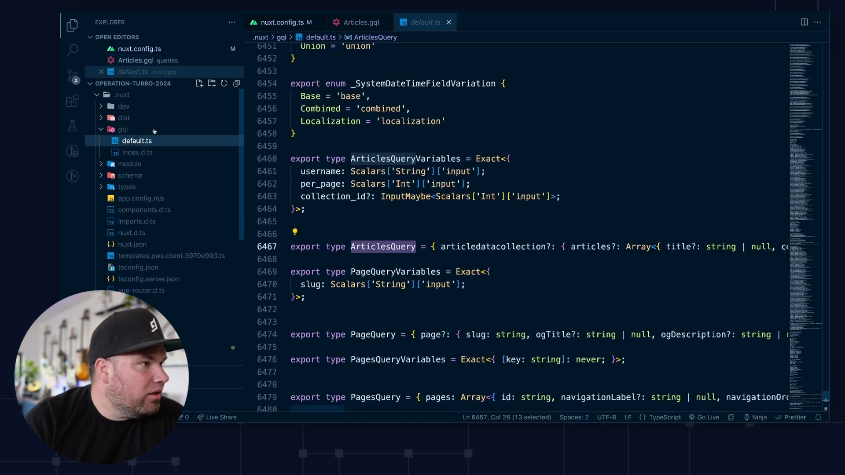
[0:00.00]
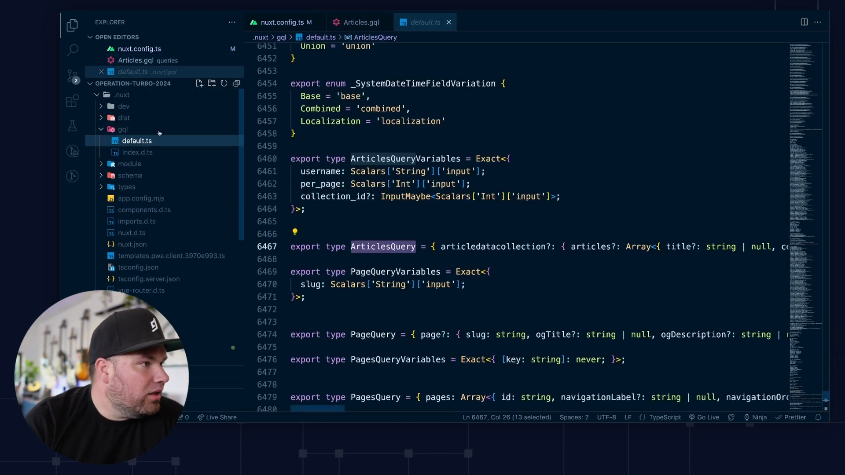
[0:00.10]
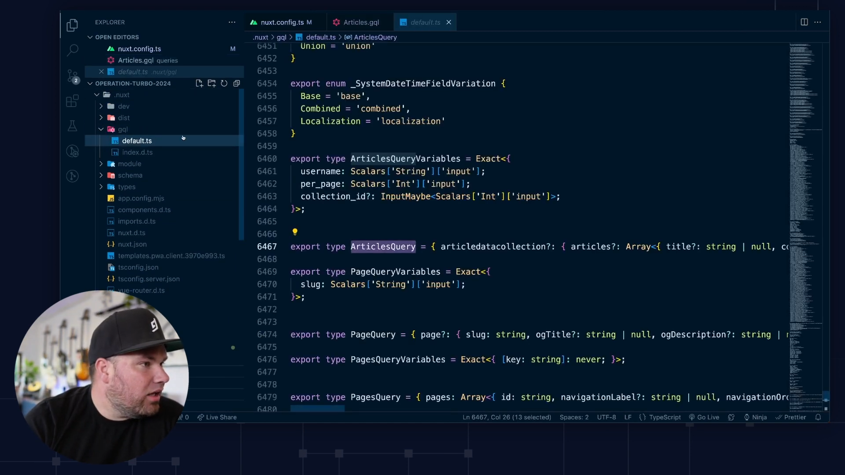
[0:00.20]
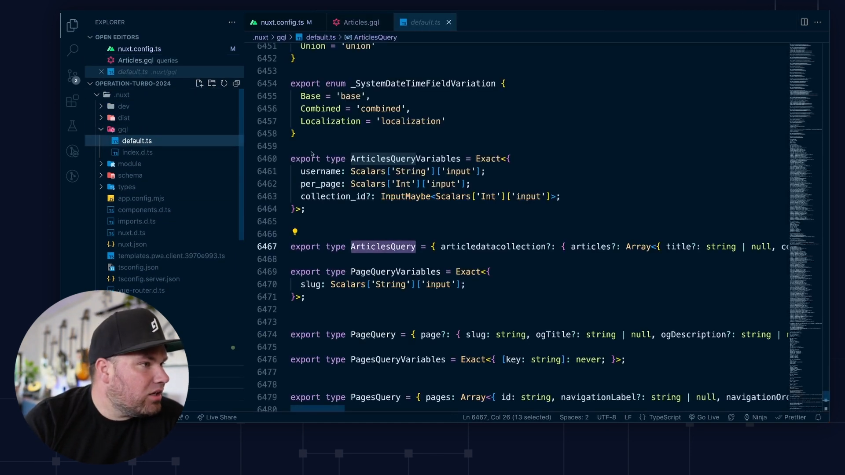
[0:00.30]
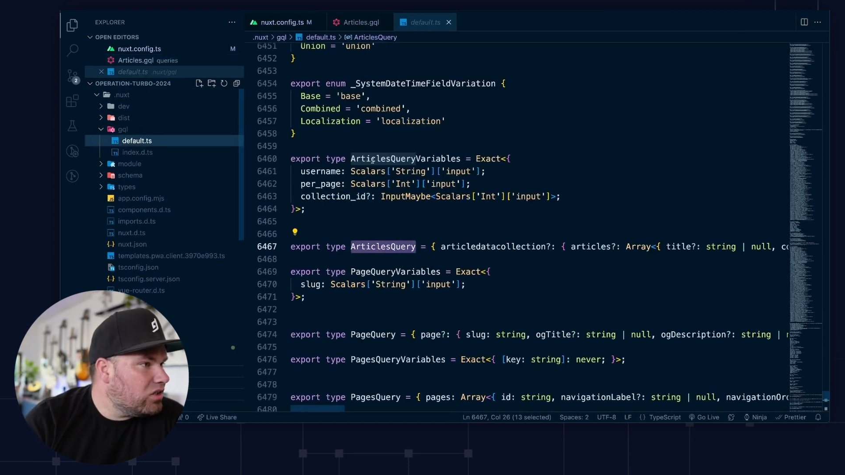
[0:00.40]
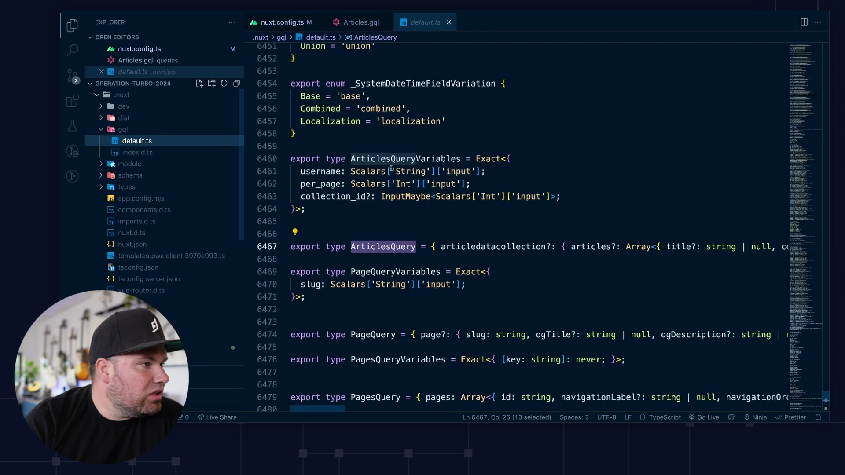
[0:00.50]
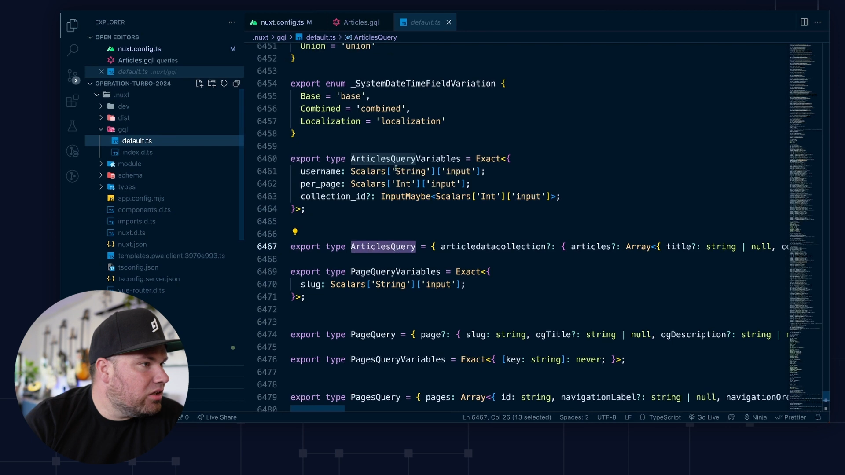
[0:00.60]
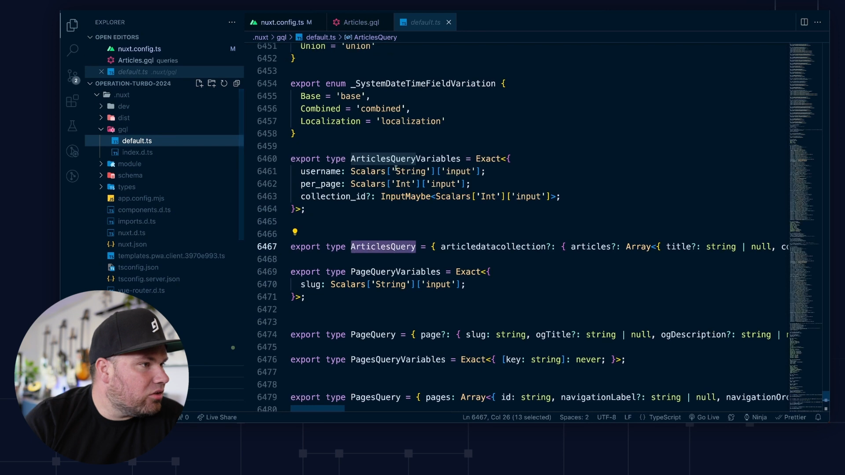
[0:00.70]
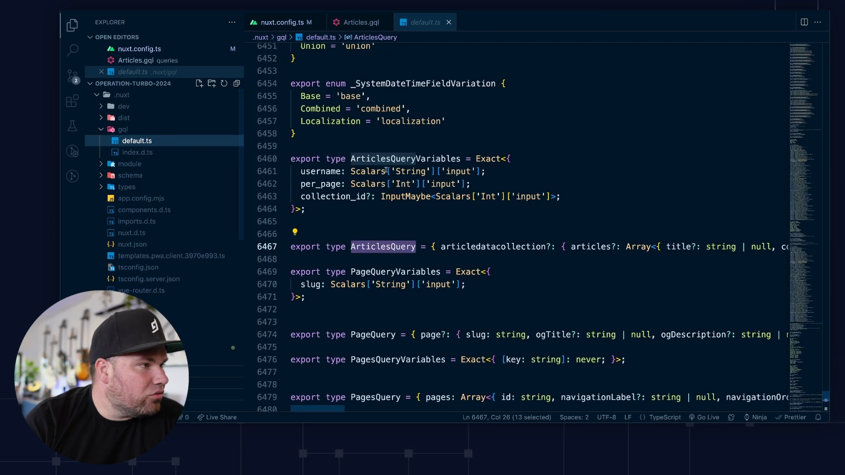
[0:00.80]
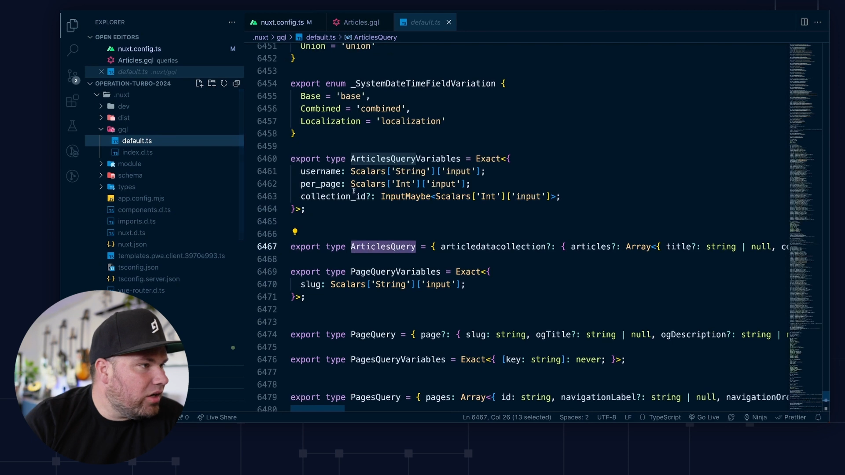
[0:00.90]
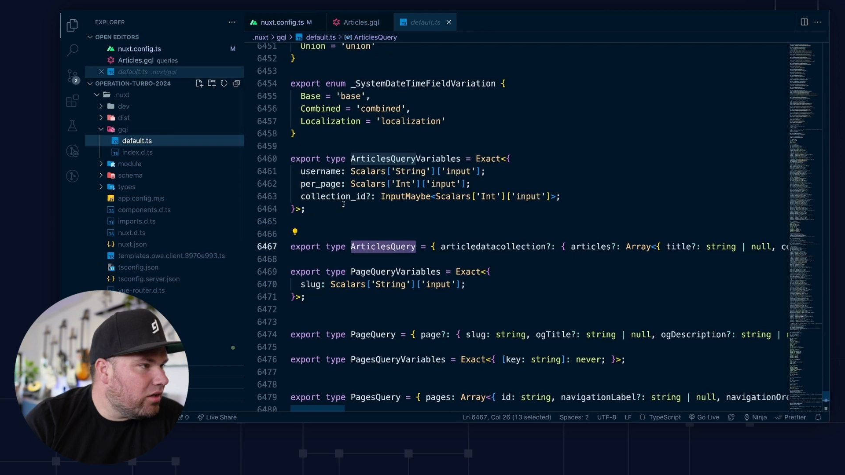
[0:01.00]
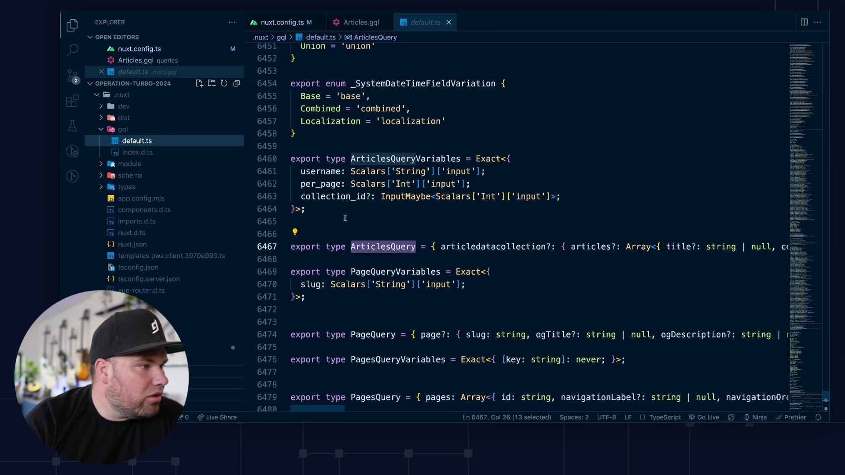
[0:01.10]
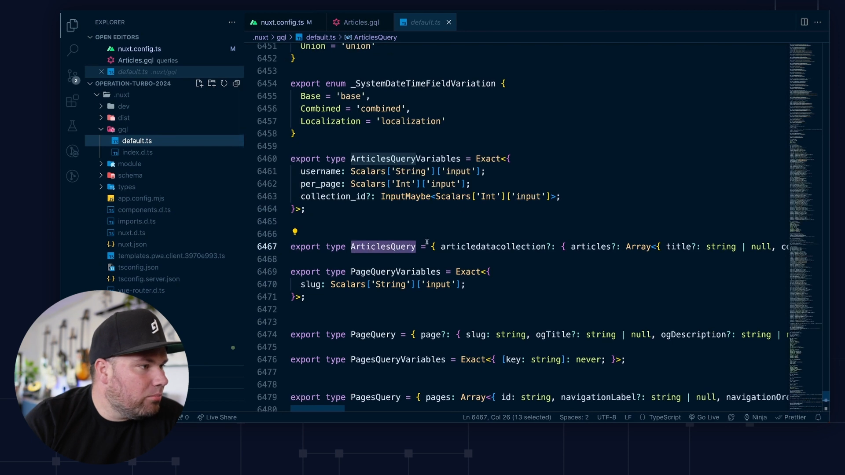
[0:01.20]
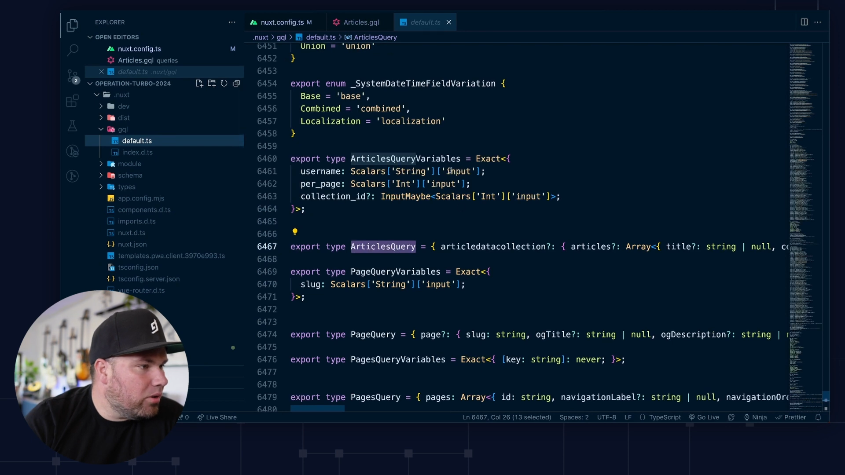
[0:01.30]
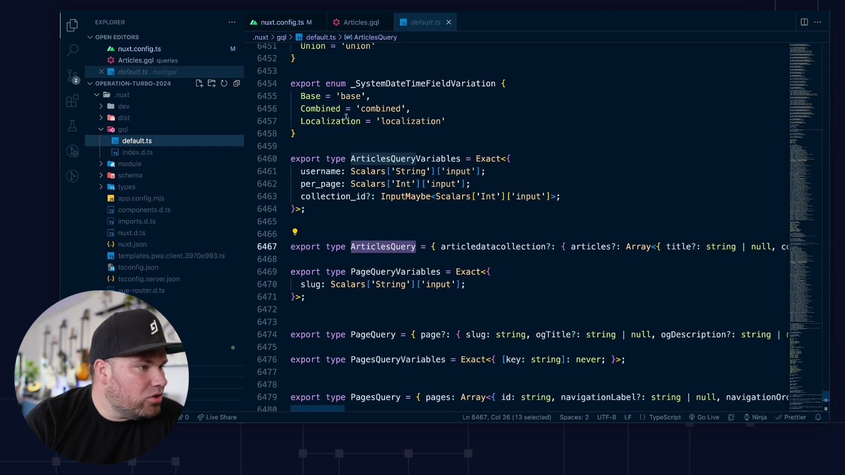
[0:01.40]
it actually
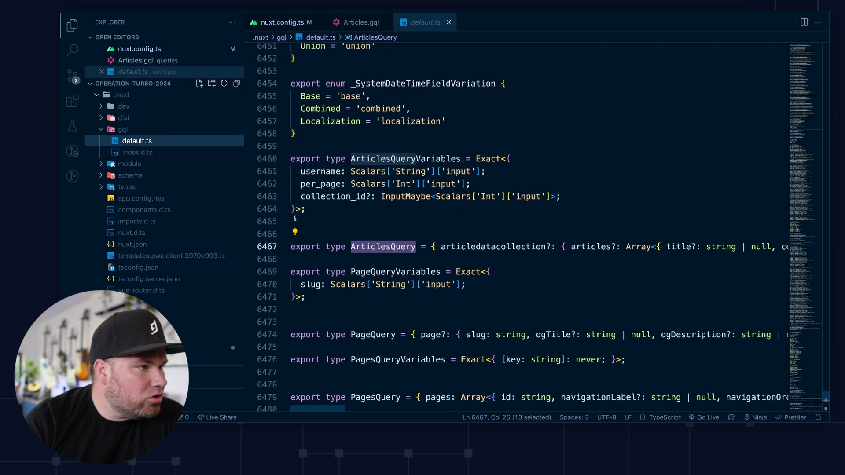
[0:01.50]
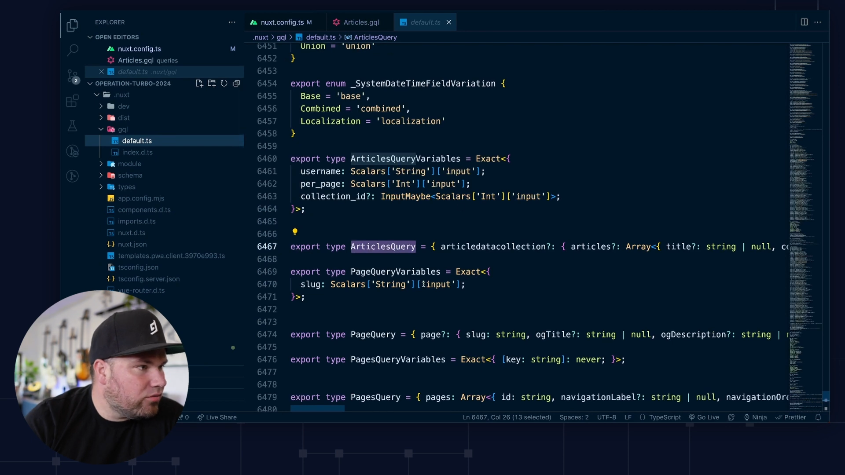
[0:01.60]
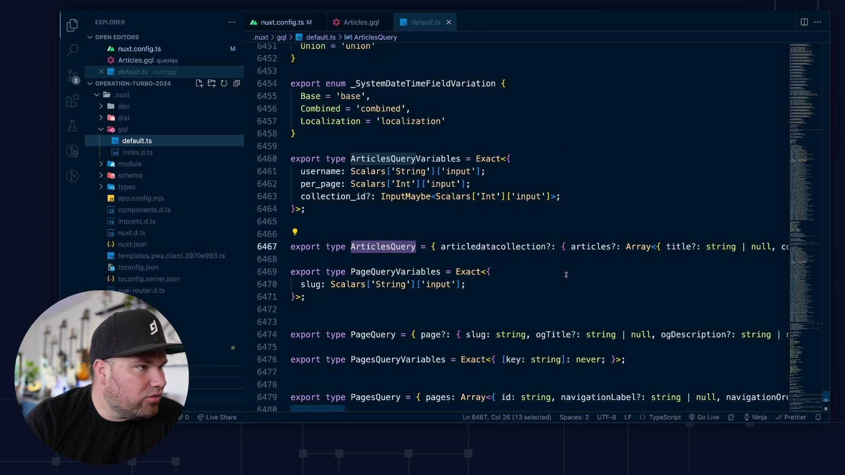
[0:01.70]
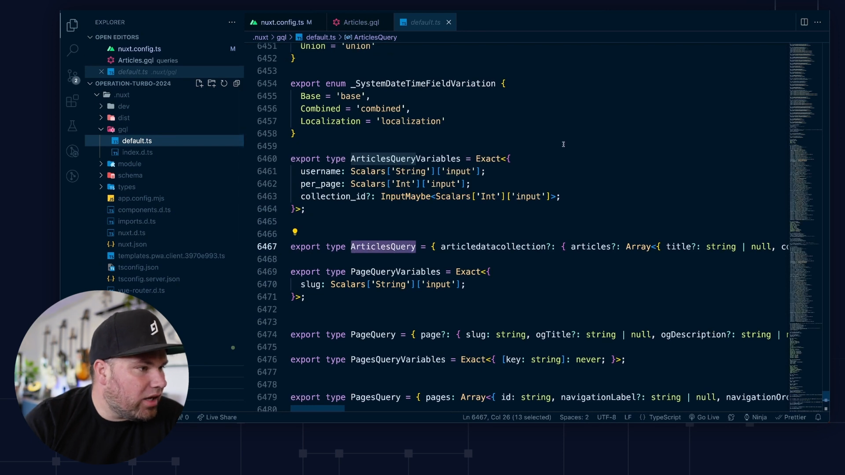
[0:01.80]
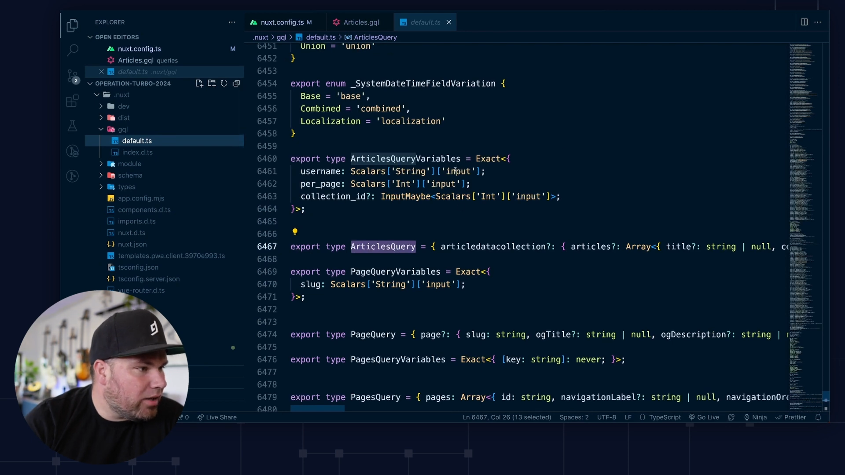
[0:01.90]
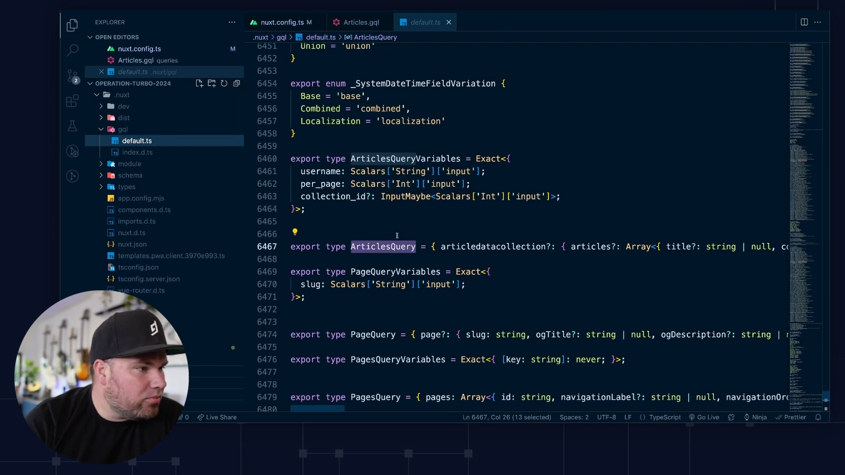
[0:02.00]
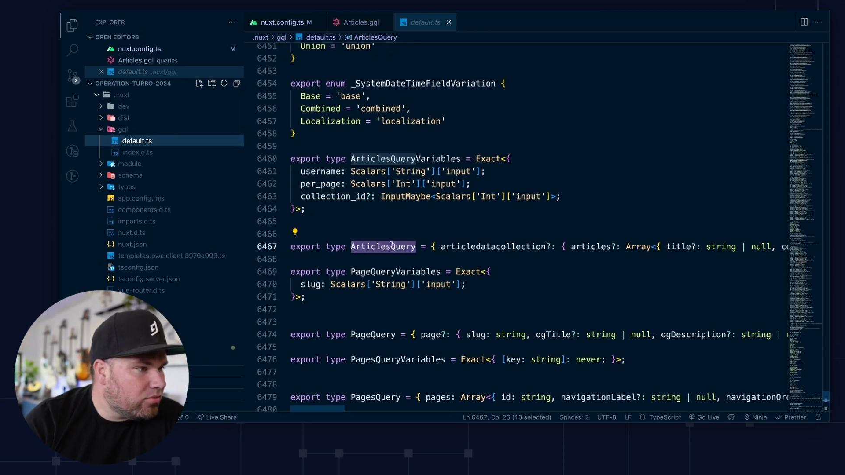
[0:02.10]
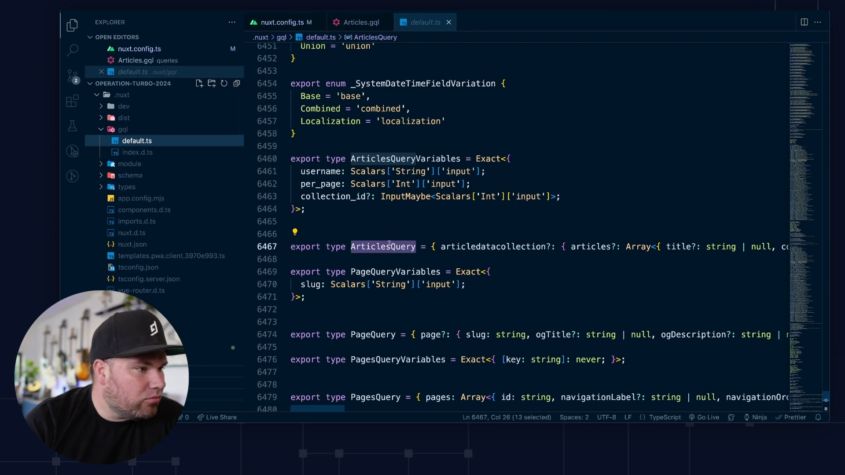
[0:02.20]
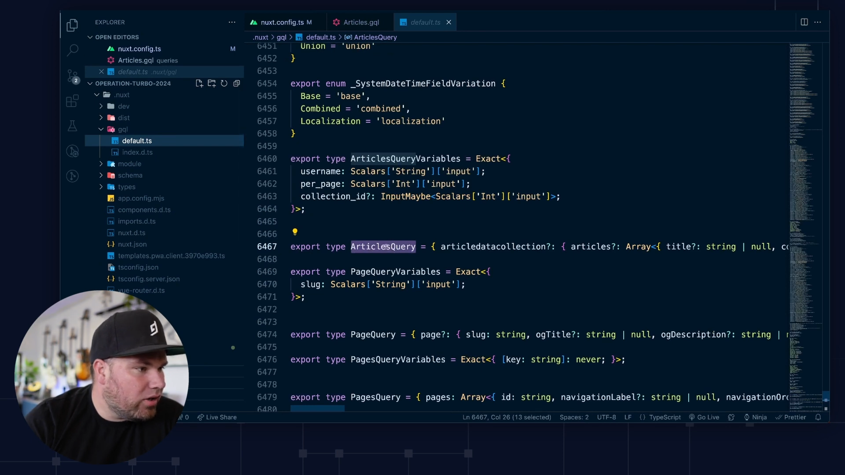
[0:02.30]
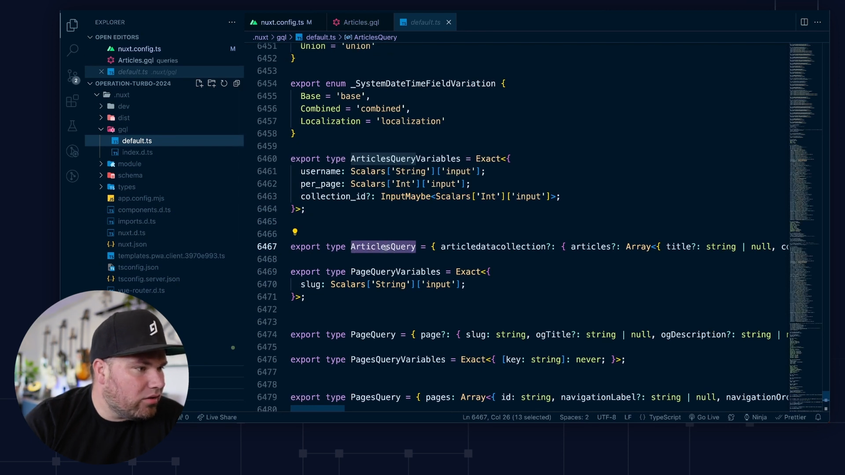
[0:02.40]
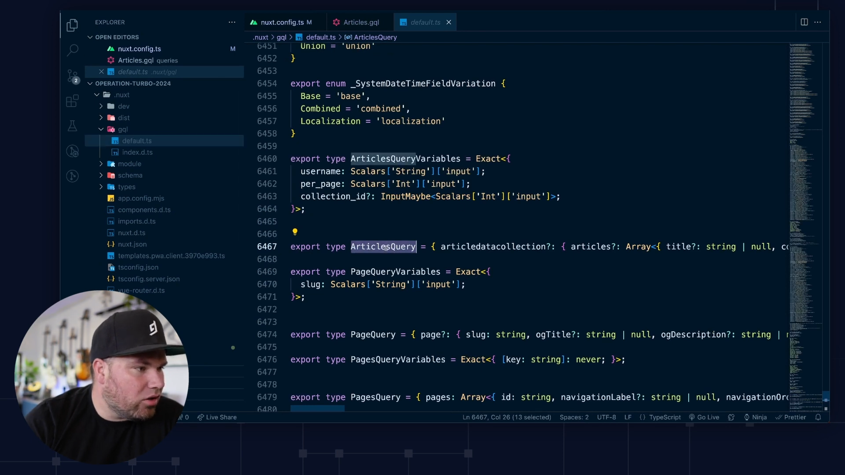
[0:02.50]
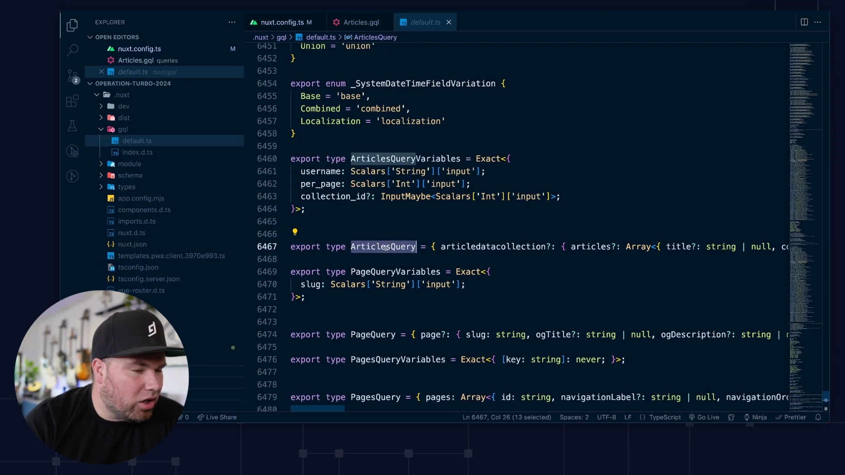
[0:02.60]
created a bunch of types, right?